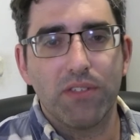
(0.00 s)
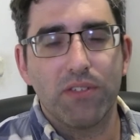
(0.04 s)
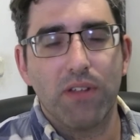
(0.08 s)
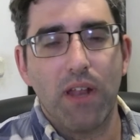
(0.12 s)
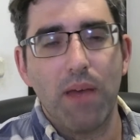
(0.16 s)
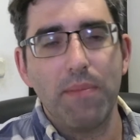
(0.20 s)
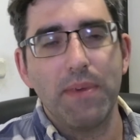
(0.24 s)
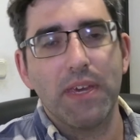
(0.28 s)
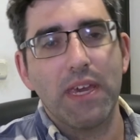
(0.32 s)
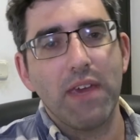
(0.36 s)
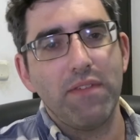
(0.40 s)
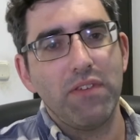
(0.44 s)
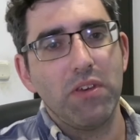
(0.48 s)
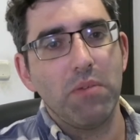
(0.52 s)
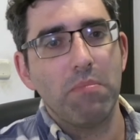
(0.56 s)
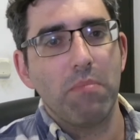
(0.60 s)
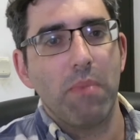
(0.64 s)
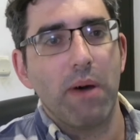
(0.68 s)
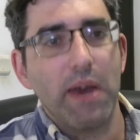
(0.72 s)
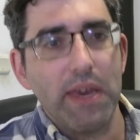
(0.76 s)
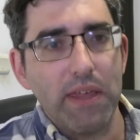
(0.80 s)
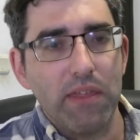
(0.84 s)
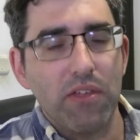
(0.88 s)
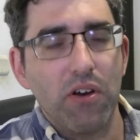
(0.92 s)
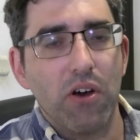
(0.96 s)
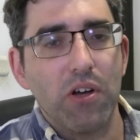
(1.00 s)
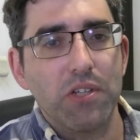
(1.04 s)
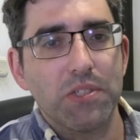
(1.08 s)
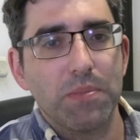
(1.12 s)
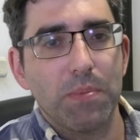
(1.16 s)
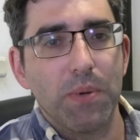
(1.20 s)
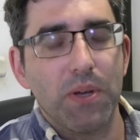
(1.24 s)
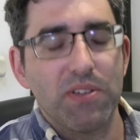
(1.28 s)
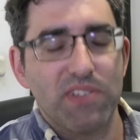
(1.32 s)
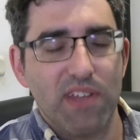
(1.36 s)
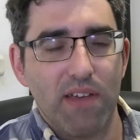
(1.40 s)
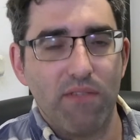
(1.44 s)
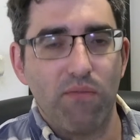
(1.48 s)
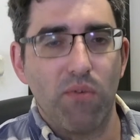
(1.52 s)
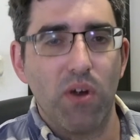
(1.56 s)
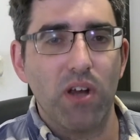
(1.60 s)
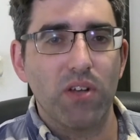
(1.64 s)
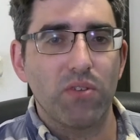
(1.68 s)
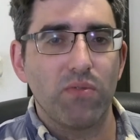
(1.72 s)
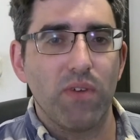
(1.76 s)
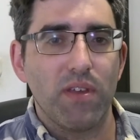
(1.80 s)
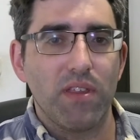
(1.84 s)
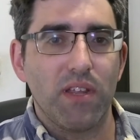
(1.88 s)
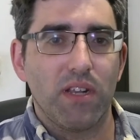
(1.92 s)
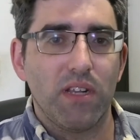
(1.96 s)
So let me give you my thoughts, because I've
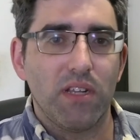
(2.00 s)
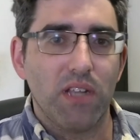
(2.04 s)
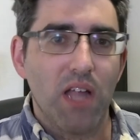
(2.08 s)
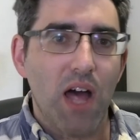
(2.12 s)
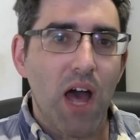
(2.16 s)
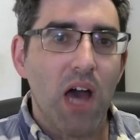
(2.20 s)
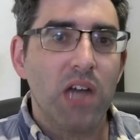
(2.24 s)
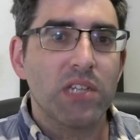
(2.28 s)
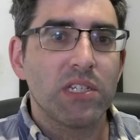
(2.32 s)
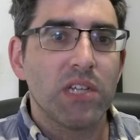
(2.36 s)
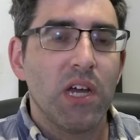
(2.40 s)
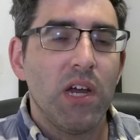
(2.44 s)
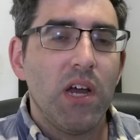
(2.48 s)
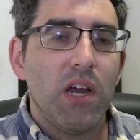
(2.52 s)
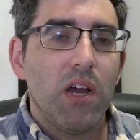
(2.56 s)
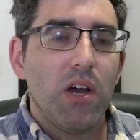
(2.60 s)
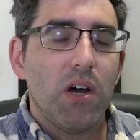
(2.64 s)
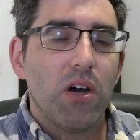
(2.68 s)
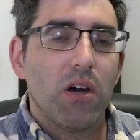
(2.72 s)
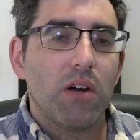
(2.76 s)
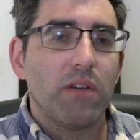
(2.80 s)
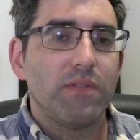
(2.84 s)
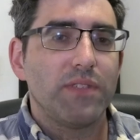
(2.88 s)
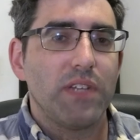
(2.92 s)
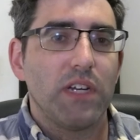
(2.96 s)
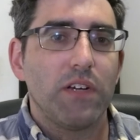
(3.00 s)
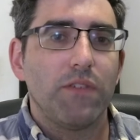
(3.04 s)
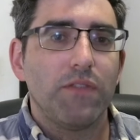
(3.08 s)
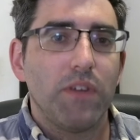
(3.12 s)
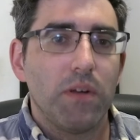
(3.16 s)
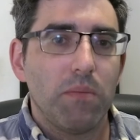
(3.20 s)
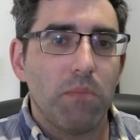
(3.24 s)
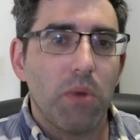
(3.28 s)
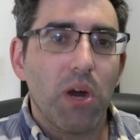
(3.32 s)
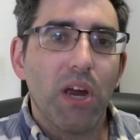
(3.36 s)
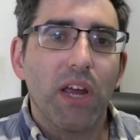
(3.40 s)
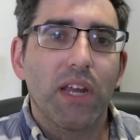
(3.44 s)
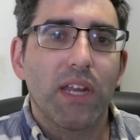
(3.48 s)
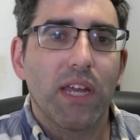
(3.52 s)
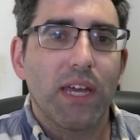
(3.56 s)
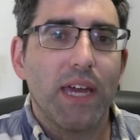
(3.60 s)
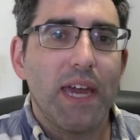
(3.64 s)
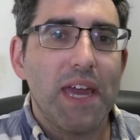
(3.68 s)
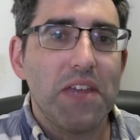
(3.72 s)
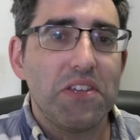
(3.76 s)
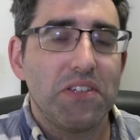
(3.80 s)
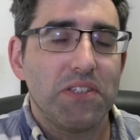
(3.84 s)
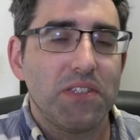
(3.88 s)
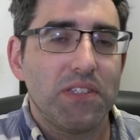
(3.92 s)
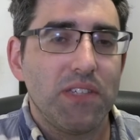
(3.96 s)
worked with a lot of different marketing
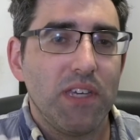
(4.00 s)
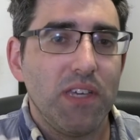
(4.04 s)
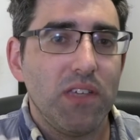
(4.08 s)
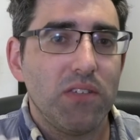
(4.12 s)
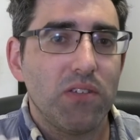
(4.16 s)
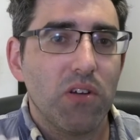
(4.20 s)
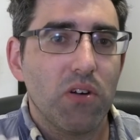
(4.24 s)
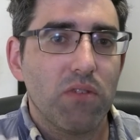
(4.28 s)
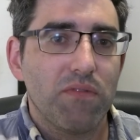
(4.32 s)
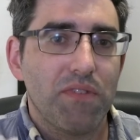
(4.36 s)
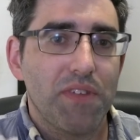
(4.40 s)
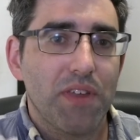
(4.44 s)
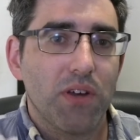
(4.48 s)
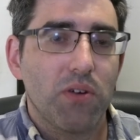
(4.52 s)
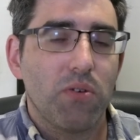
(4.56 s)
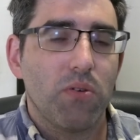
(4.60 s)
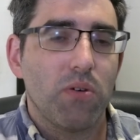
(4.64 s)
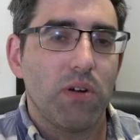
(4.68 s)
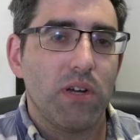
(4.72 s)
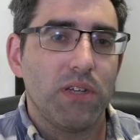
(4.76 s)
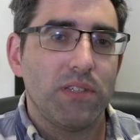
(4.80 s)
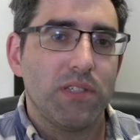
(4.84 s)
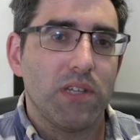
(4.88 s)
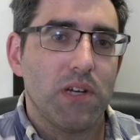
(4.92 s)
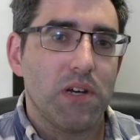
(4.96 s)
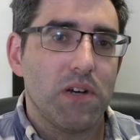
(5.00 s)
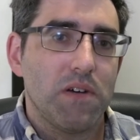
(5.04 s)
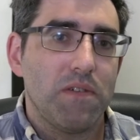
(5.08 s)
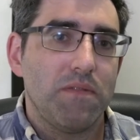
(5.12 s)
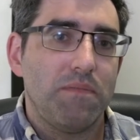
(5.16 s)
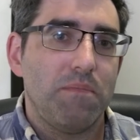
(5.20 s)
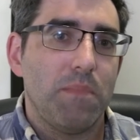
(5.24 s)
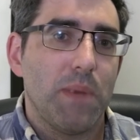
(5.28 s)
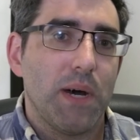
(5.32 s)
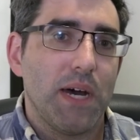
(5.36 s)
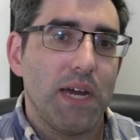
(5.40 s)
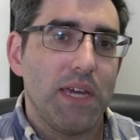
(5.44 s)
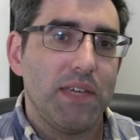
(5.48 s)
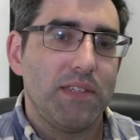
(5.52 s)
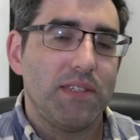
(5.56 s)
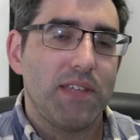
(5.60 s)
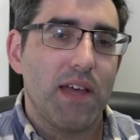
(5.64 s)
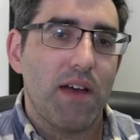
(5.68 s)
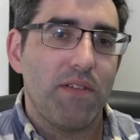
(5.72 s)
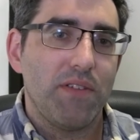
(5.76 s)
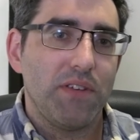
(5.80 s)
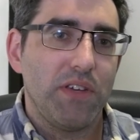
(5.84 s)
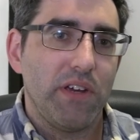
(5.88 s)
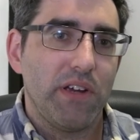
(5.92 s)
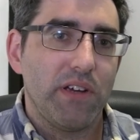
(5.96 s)
agencies over the course of my
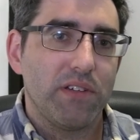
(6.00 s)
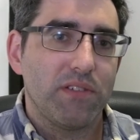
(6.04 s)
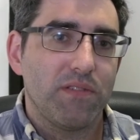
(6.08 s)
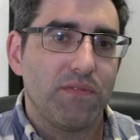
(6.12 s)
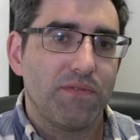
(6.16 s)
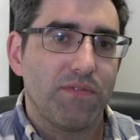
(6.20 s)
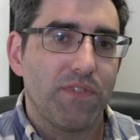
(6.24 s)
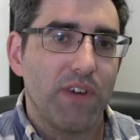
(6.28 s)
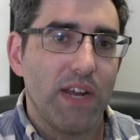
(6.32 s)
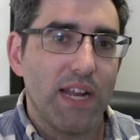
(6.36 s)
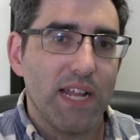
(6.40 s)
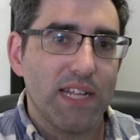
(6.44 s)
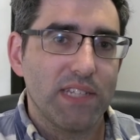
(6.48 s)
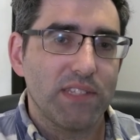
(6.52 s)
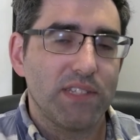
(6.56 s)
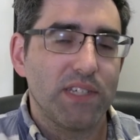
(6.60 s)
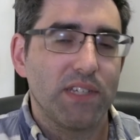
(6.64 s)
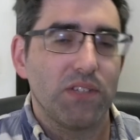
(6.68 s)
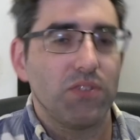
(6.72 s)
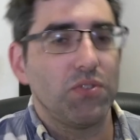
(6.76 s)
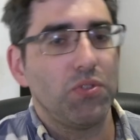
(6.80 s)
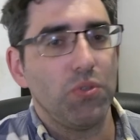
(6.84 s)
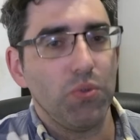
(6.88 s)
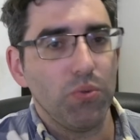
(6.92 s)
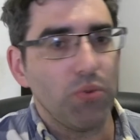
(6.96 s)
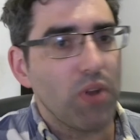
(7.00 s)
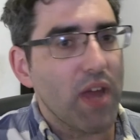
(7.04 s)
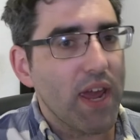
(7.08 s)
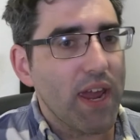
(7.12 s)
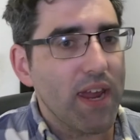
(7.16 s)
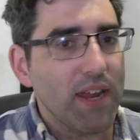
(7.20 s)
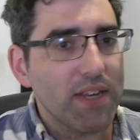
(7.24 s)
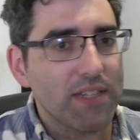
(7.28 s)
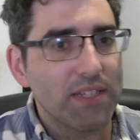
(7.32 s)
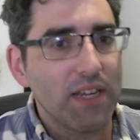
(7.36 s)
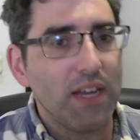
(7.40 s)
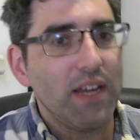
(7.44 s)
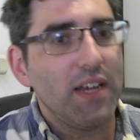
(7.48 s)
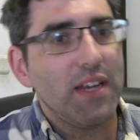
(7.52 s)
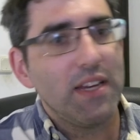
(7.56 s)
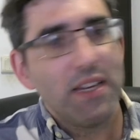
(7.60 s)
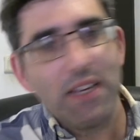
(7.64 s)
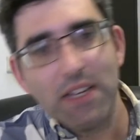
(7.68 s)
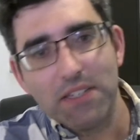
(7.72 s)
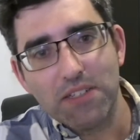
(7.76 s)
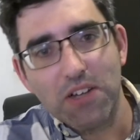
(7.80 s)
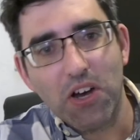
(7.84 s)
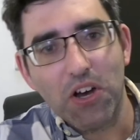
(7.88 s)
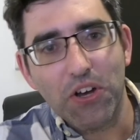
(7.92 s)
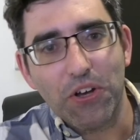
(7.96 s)
7 years in freelancing to date,
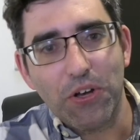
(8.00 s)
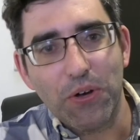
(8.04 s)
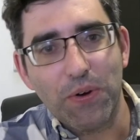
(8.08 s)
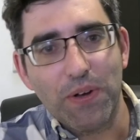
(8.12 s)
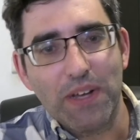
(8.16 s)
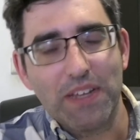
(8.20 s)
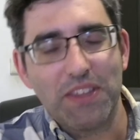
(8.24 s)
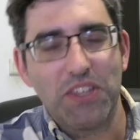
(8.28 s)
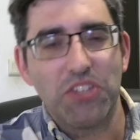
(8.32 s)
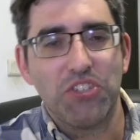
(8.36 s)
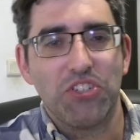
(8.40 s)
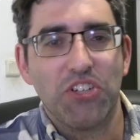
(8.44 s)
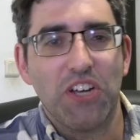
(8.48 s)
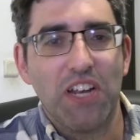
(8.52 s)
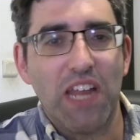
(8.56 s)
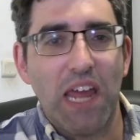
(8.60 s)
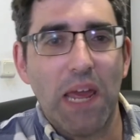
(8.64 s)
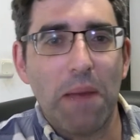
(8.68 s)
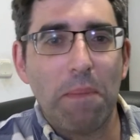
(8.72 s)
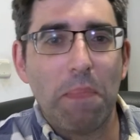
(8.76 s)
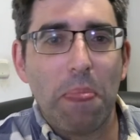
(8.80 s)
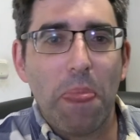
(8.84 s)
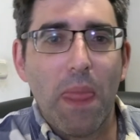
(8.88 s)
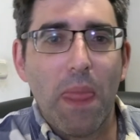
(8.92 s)
is ongoing the journey.